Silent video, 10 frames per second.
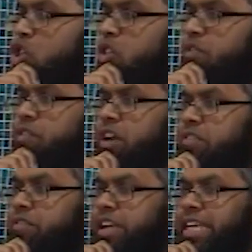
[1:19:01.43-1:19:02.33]
is very,
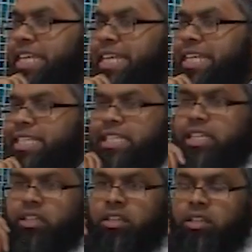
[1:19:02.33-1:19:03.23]
very
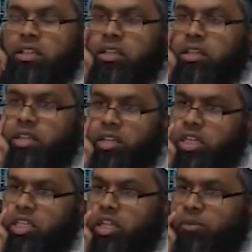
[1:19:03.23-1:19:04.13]
easy in
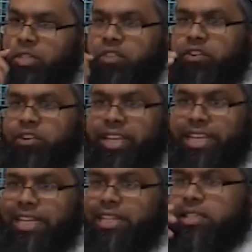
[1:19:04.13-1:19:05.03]
Islam. It's a very
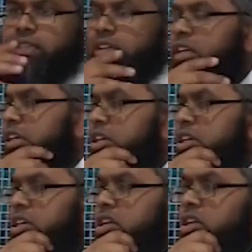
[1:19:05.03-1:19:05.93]
easy
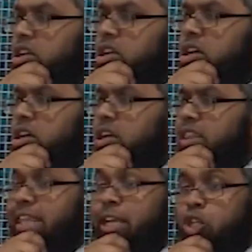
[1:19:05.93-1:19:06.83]

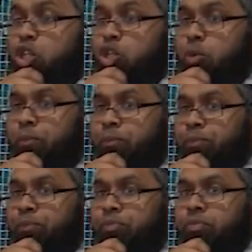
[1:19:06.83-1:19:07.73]
thing to do.
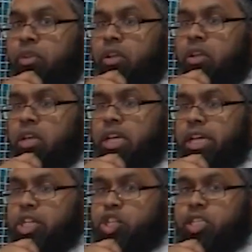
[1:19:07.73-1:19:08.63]

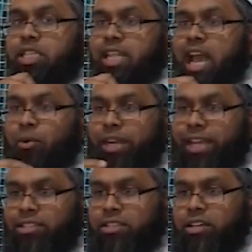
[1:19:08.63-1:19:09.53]
It's just
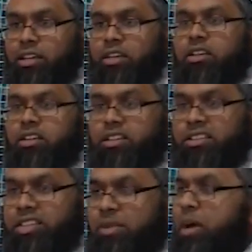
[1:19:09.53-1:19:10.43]
nowadays the
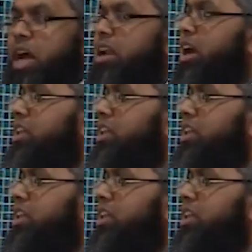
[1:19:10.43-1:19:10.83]
zamana,